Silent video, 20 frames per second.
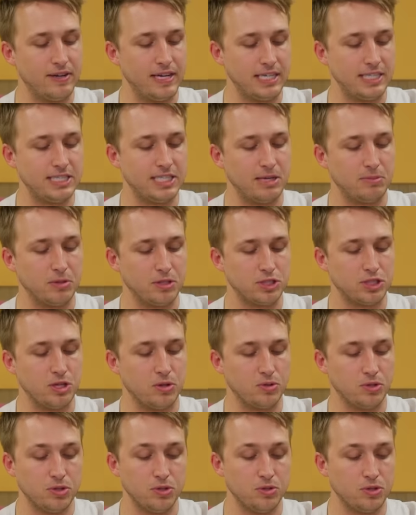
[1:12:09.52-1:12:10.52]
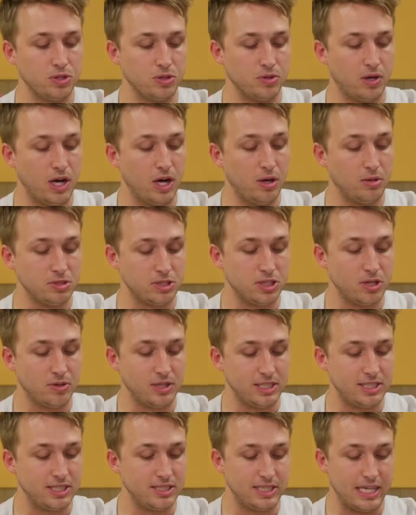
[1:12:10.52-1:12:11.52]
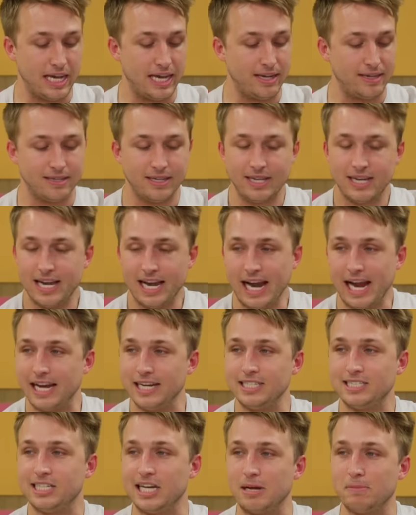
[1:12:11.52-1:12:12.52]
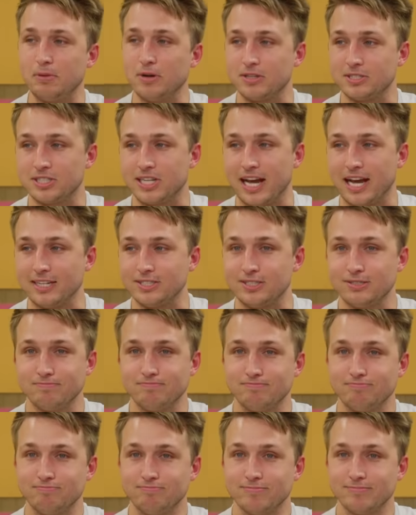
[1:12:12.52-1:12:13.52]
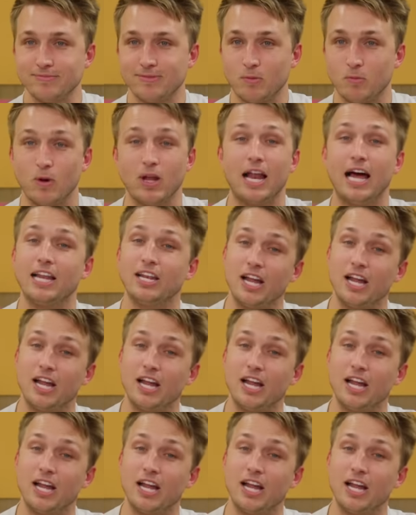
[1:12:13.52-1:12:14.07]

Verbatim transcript: of Andy Samberg's show Cuckoo. Oh, so this is a Andy Samberg sketch. Well, I